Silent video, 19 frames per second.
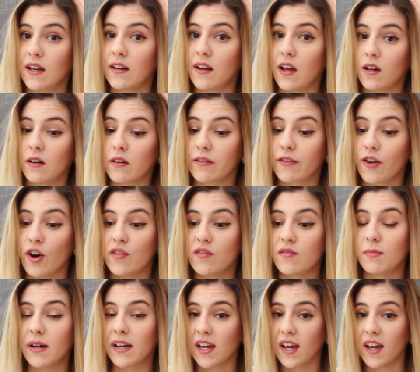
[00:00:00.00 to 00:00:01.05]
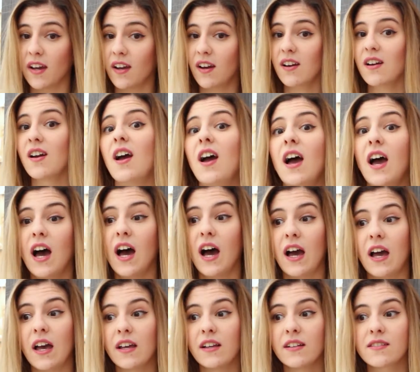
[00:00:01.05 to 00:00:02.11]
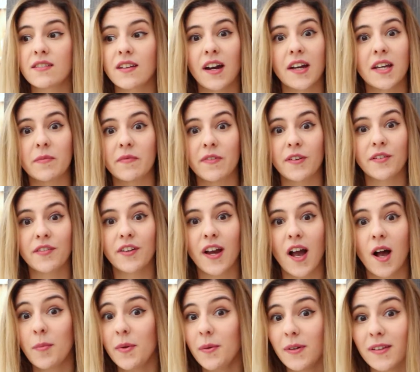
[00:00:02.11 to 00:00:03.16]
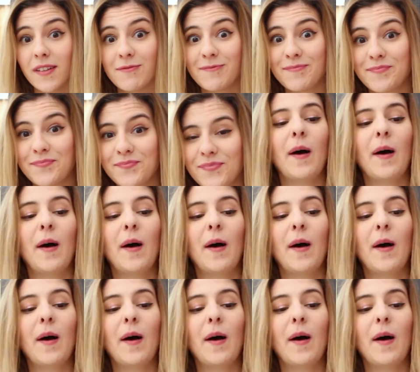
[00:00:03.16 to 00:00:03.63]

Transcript: and health of my hair and I am very very happy with it.